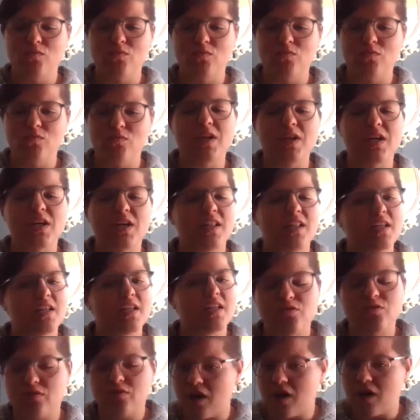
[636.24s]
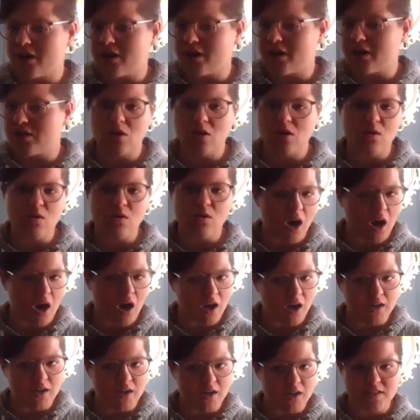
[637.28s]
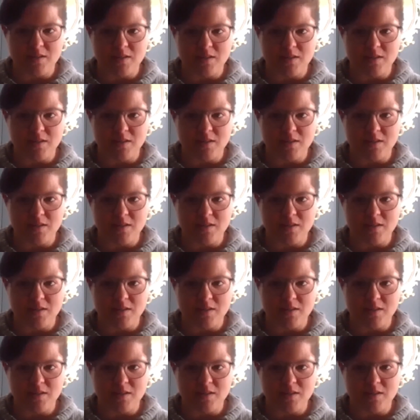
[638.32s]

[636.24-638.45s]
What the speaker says: really trying so hard